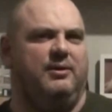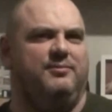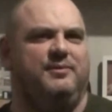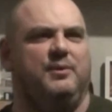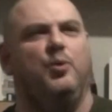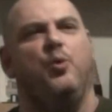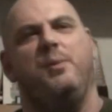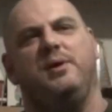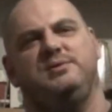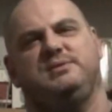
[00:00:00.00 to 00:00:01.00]
I feel
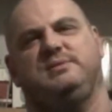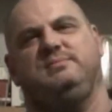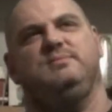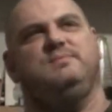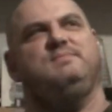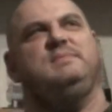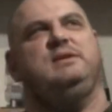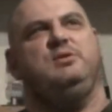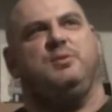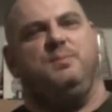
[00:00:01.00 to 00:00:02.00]
almost
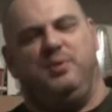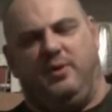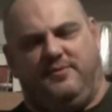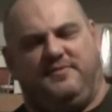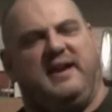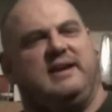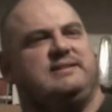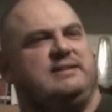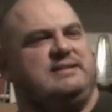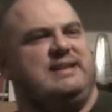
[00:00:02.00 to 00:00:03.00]
you can put
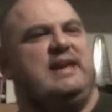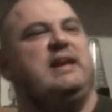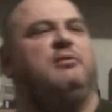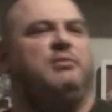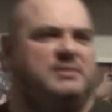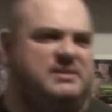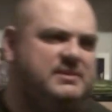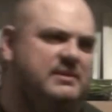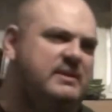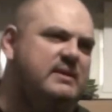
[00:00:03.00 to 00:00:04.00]
effects into
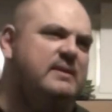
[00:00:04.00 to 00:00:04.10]
eras.